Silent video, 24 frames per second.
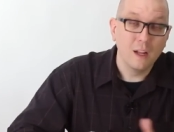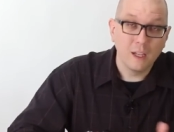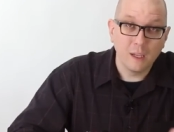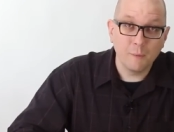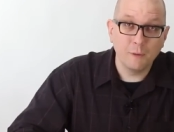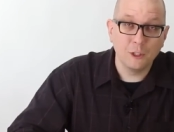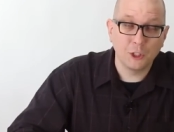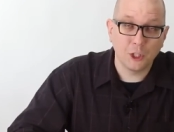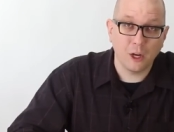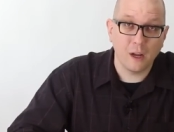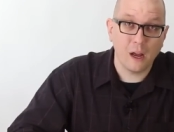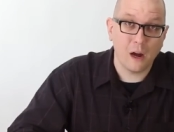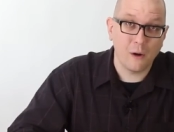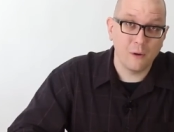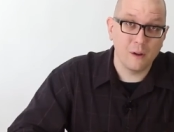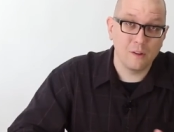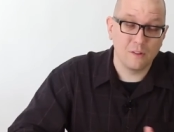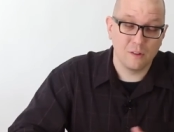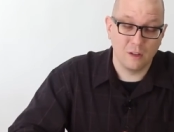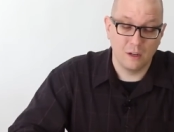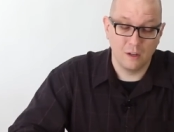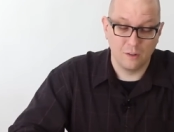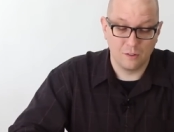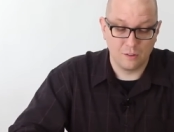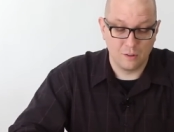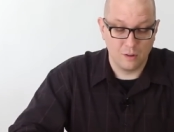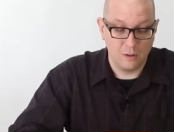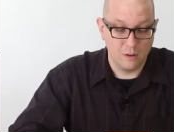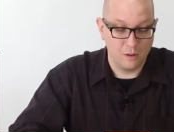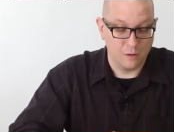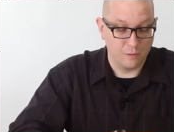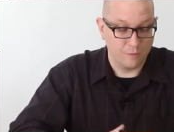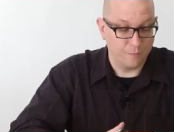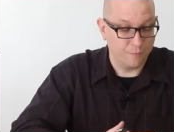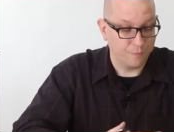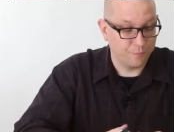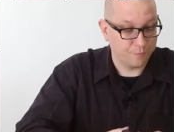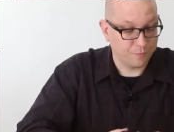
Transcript: Let me show you how easy it is to do.